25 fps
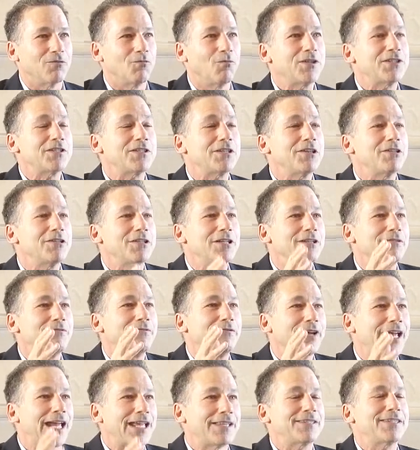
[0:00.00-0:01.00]
What's going to
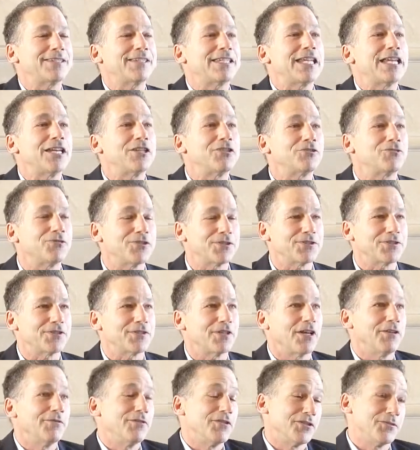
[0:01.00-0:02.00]
advance the interests
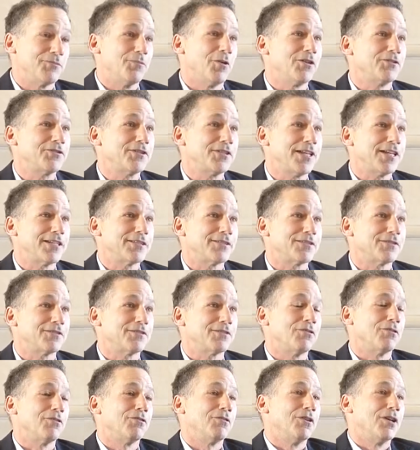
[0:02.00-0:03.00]
of the small states?
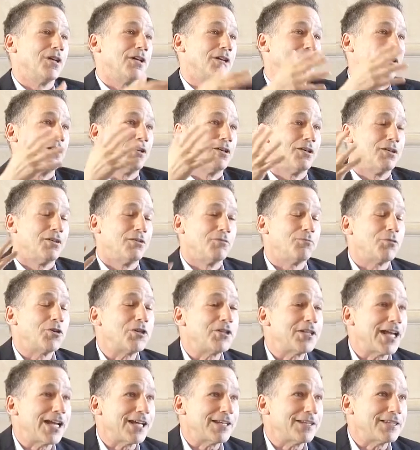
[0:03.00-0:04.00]

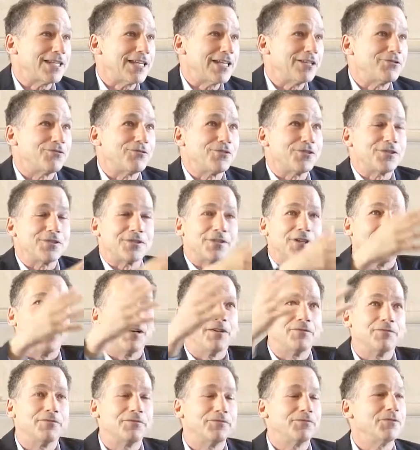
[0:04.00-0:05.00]
Protect the interests
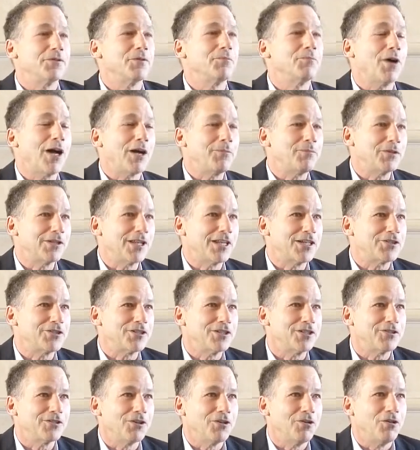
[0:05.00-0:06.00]
of the population
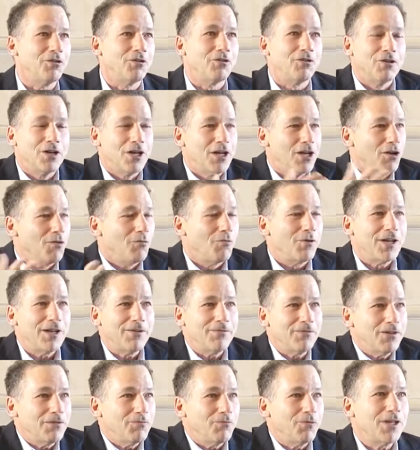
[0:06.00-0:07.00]
as a whole?
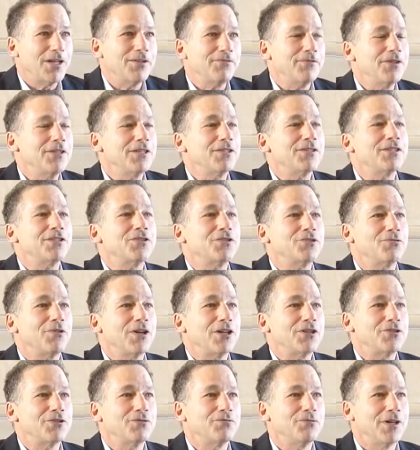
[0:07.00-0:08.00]
whatever, whatever the
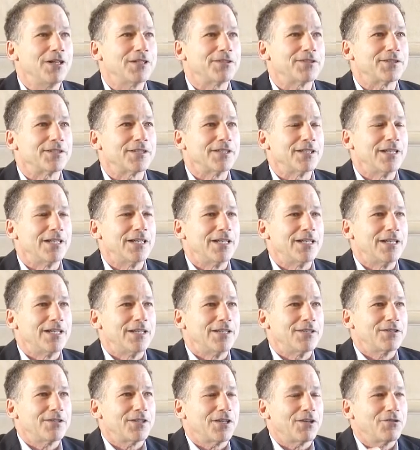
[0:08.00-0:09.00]
situation was.
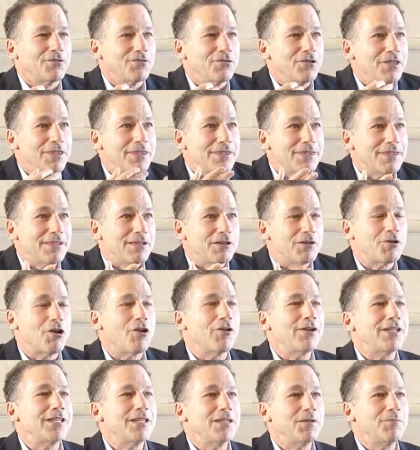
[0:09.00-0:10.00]
So
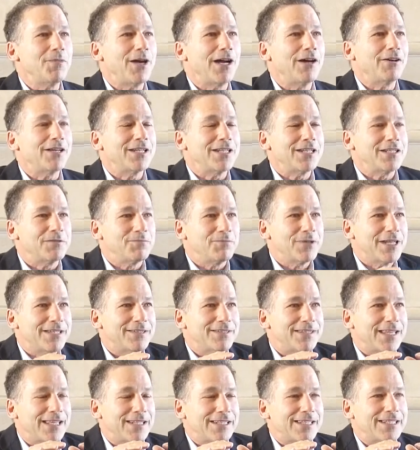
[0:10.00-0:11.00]
going to the balcony to me is
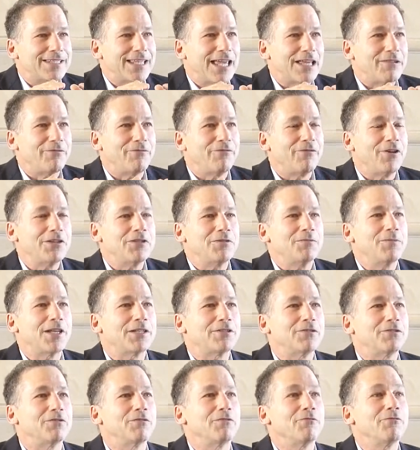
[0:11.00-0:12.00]
that, is that
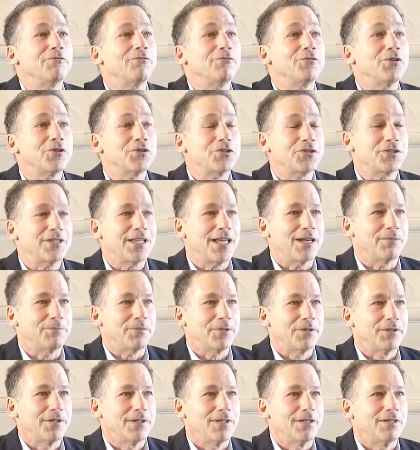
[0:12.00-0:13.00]
fundamental first step,
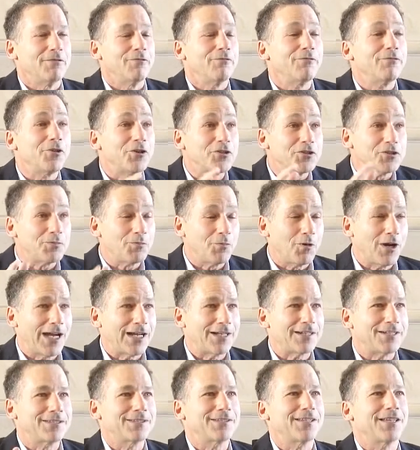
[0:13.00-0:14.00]
first
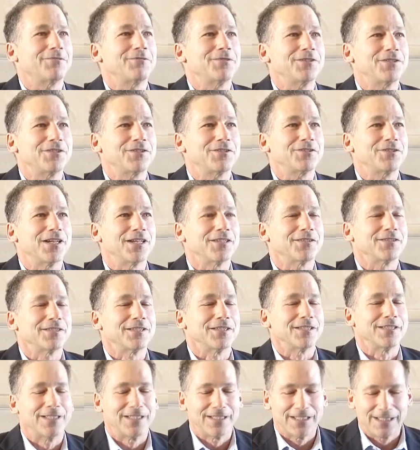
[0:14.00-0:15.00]
practice I would suggest.
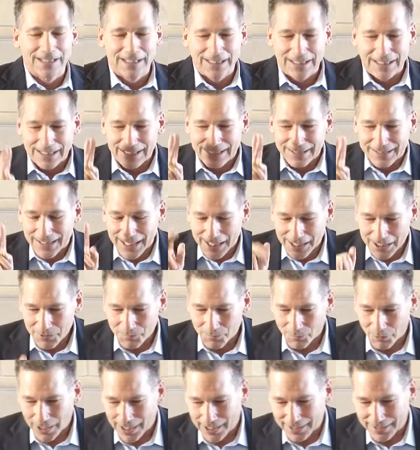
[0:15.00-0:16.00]

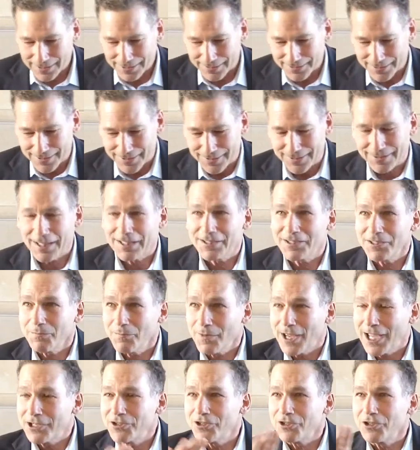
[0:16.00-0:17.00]
Second practice is let's
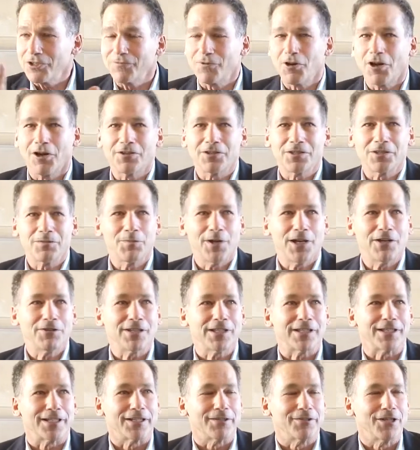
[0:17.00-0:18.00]
imagine you've gone to the
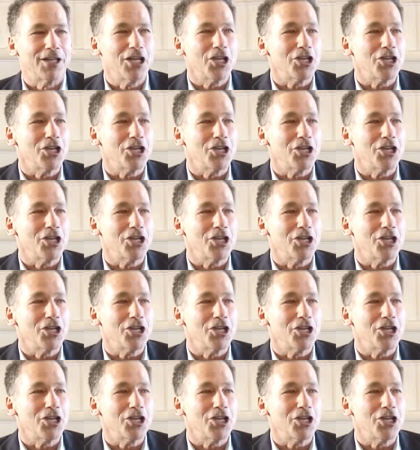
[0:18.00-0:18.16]
balcony.